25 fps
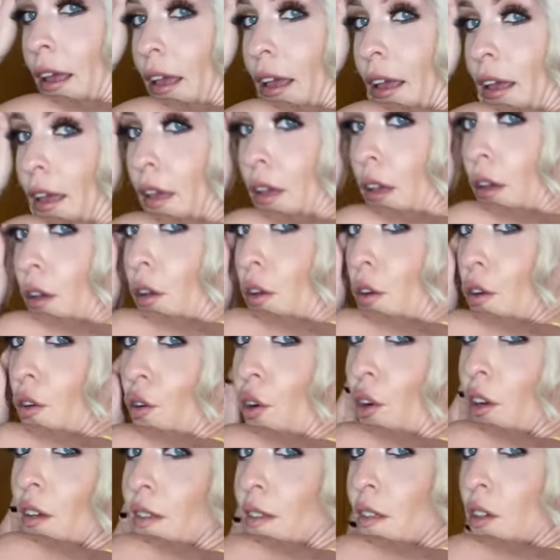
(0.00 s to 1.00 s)
a
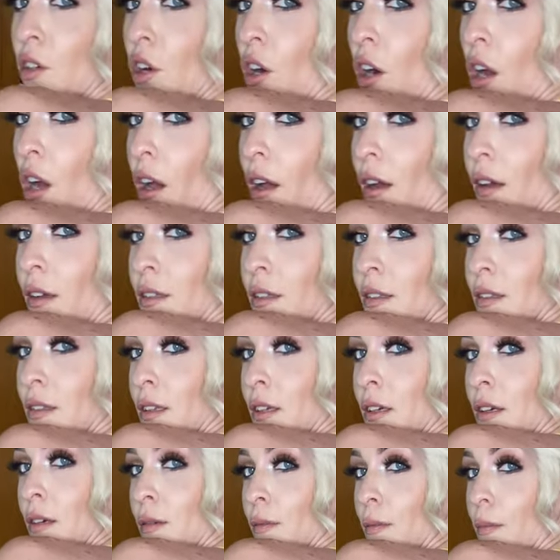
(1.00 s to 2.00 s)
crisscross
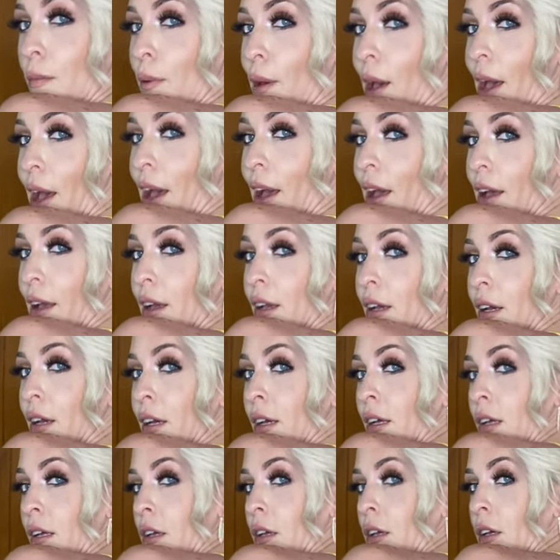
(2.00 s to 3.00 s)
back,
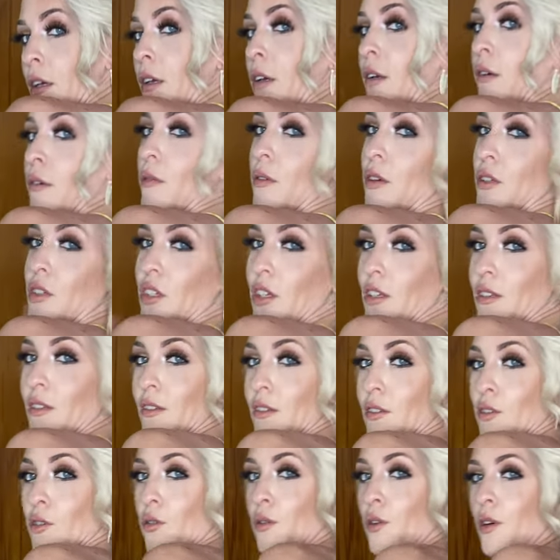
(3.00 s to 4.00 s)
which is
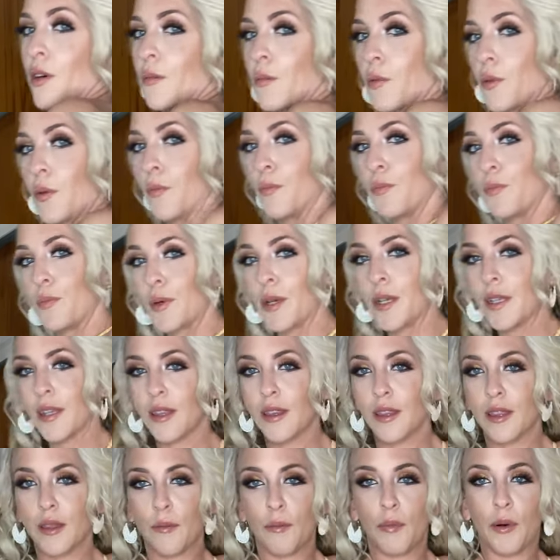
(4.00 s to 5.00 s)
adorable,
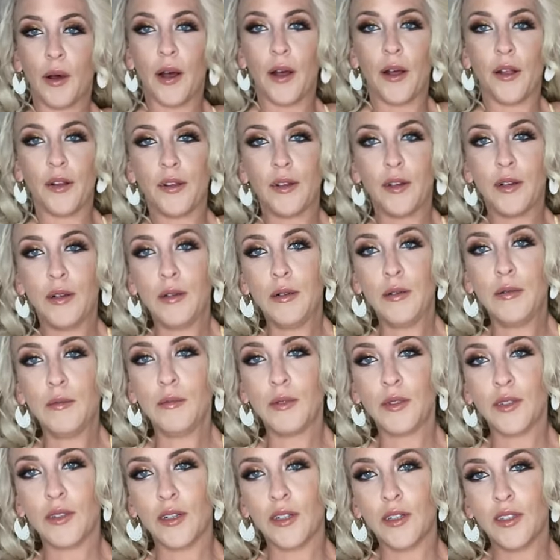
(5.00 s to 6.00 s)
but the
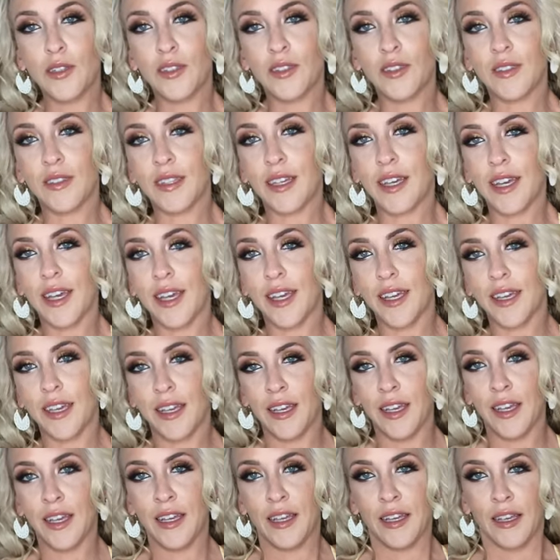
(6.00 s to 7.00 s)
bottoms are just like,
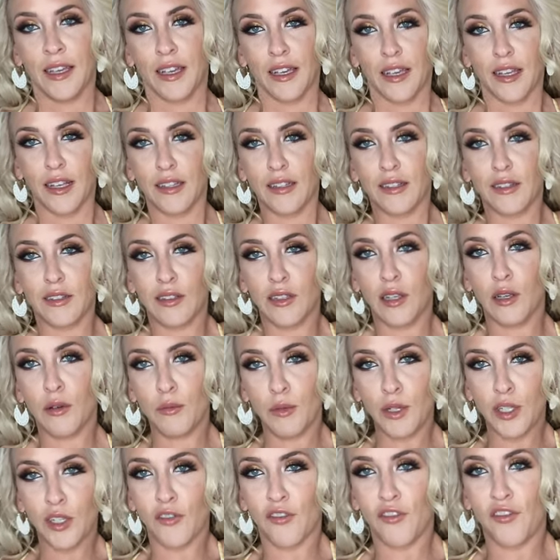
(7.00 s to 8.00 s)
it's too
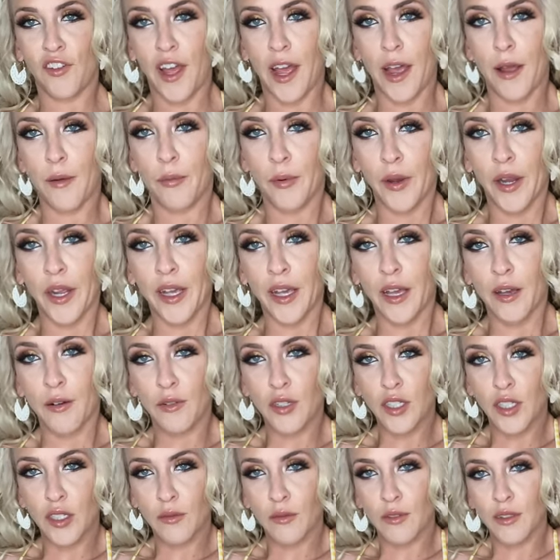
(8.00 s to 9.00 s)
much fabric. I
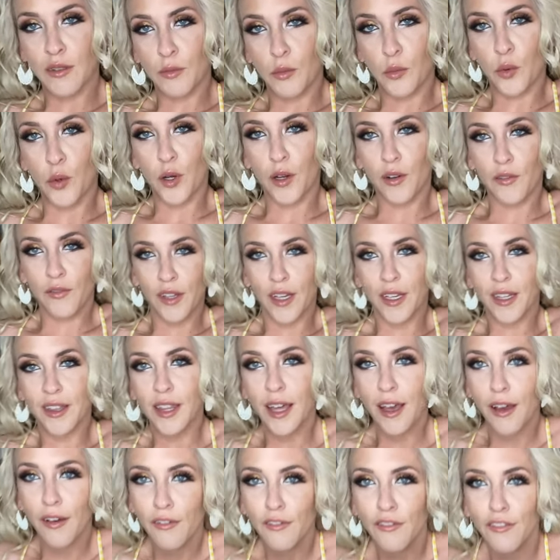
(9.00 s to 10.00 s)
wish it was more of like
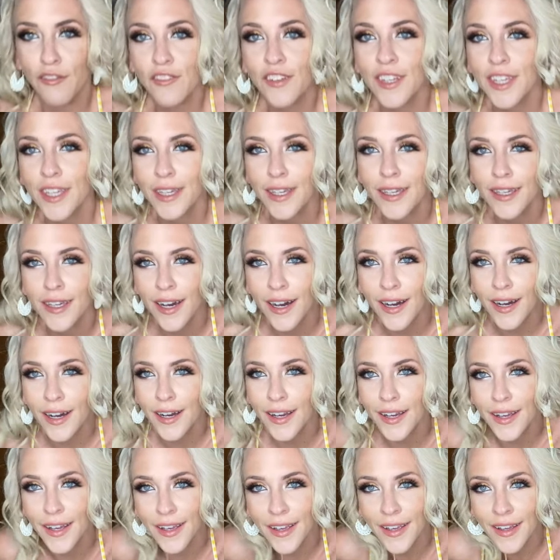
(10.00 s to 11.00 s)
that V
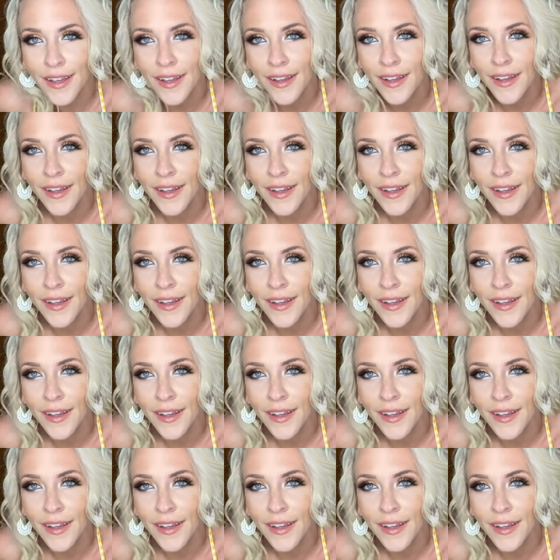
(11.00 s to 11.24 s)
cut,